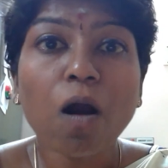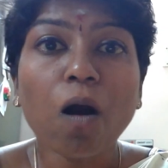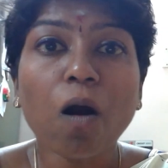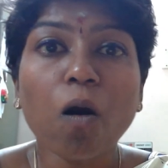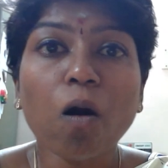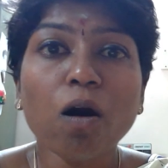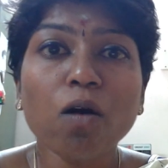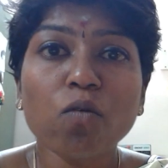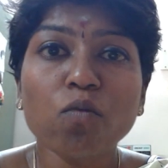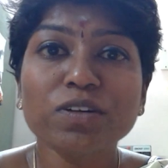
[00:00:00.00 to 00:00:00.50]

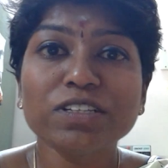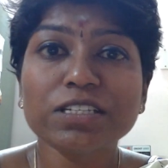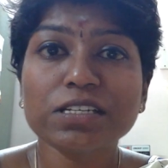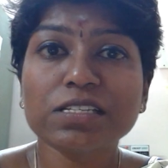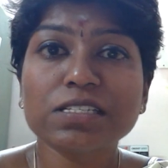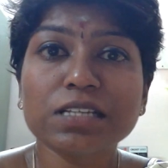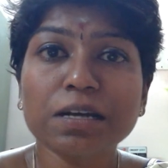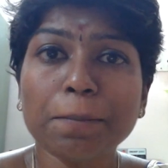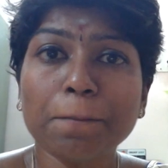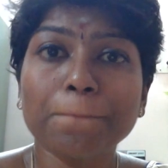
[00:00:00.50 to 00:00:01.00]
or which
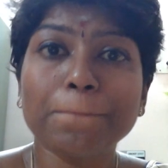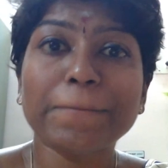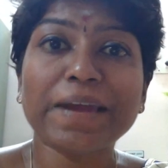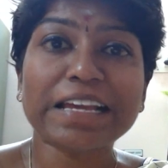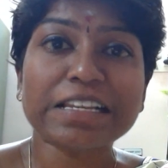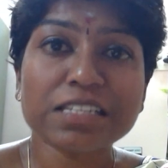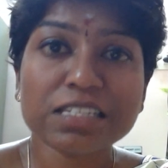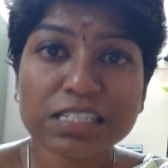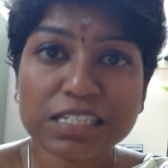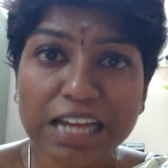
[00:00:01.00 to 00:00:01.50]
is the
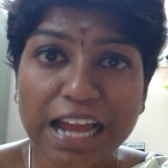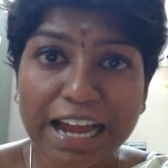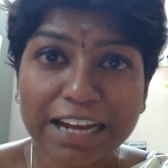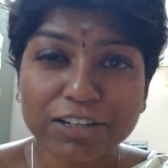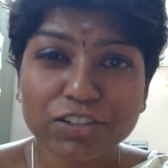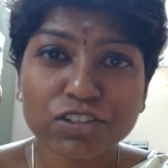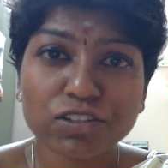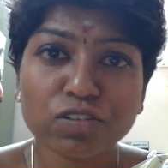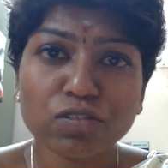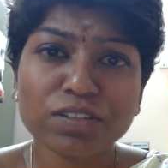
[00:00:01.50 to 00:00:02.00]
best
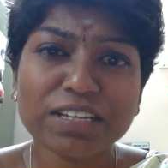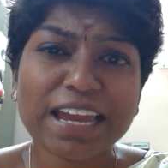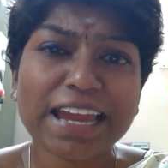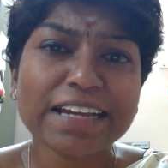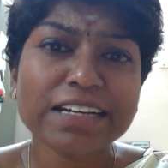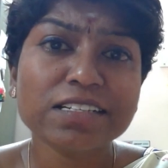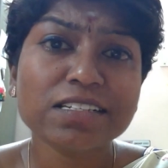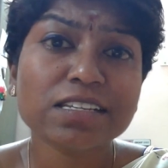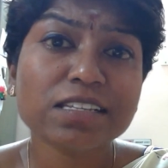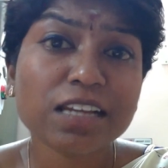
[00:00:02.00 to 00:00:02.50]
action or the
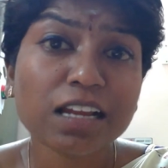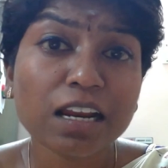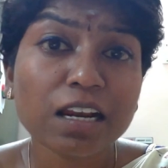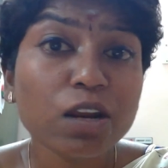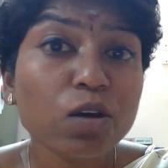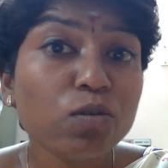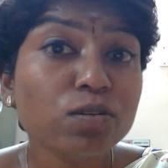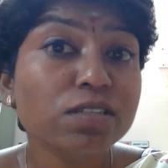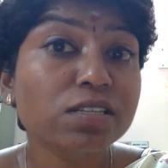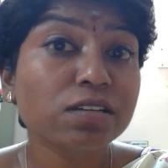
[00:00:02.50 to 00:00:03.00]

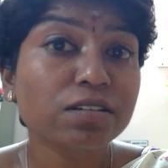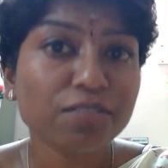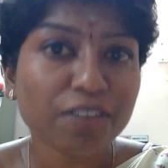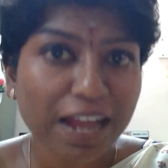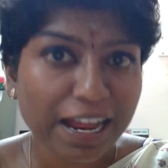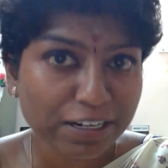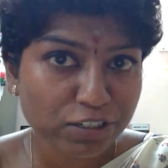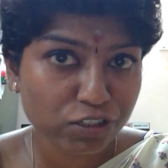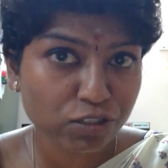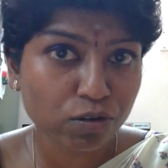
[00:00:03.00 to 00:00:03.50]
exclusive
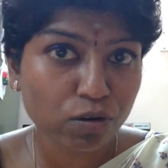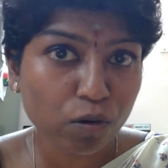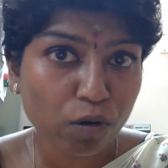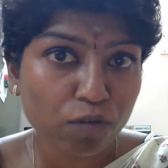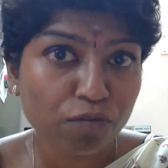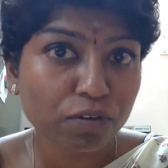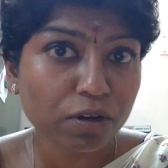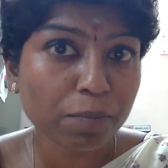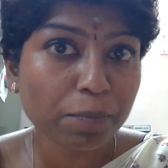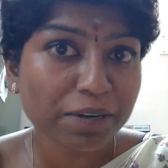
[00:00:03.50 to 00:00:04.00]
action
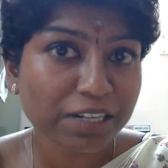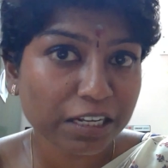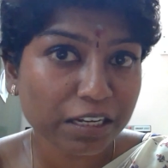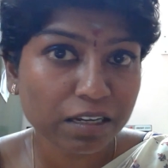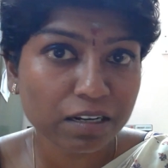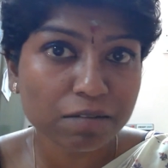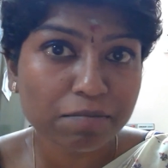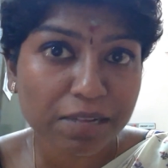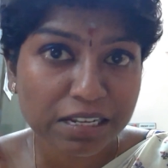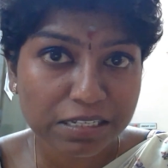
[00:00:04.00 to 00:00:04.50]
of a
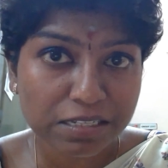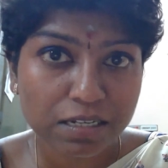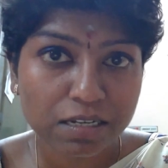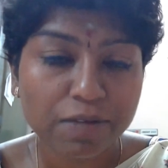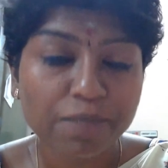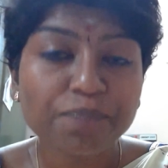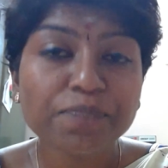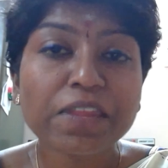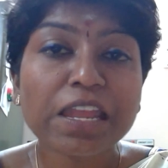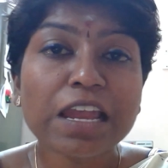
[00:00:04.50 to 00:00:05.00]
particular muscle,
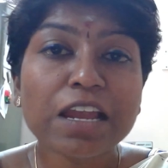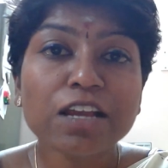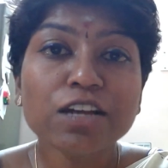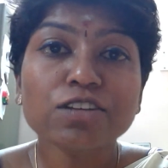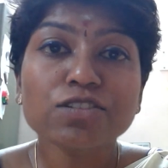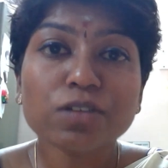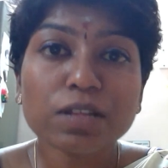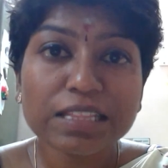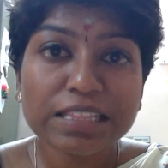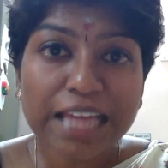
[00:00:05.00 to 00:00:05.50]

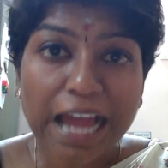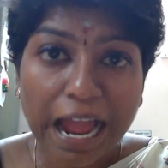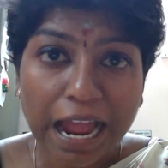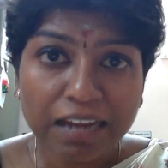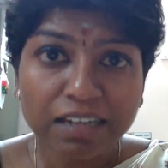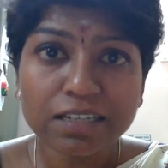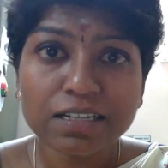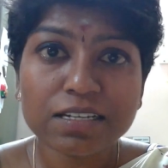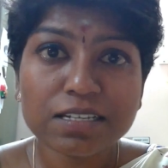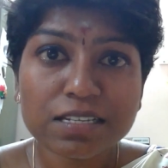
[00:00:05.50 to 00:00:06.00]
so
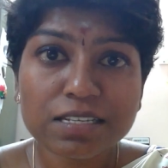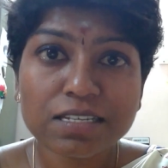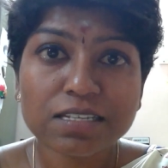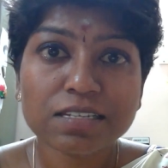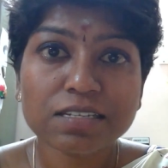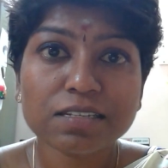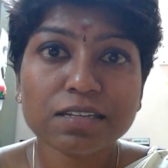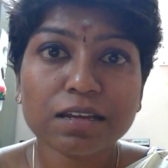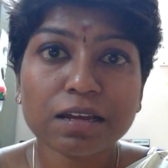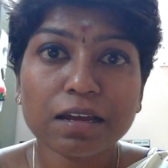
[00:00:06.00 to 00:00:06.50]
that
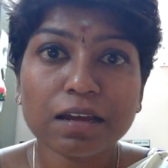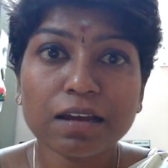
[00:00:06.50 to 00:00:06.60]
is